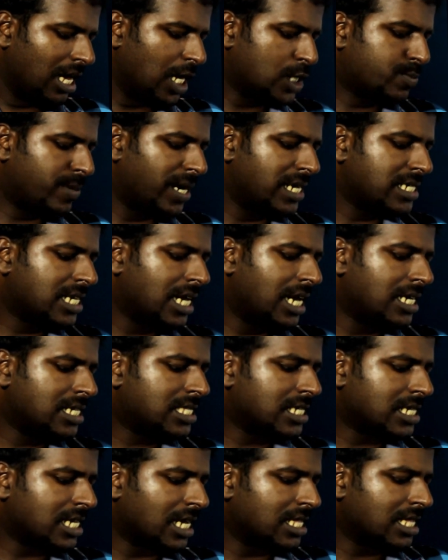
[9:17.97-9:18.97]
Expansion
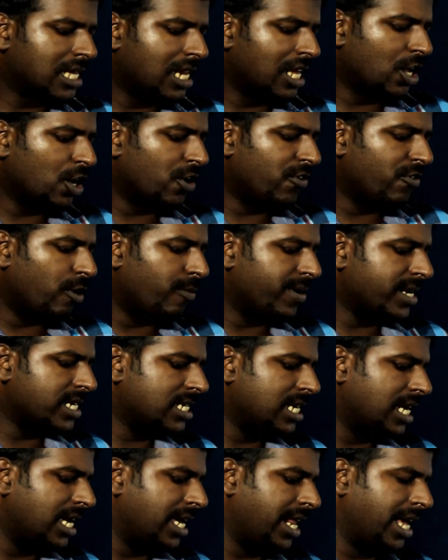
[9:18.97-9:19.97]
and strengthening of
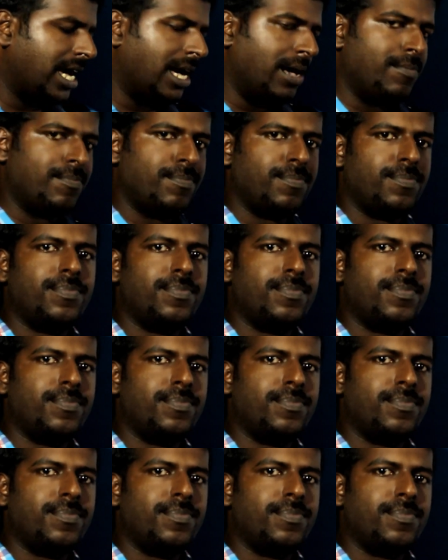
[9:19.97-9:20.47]
operation area.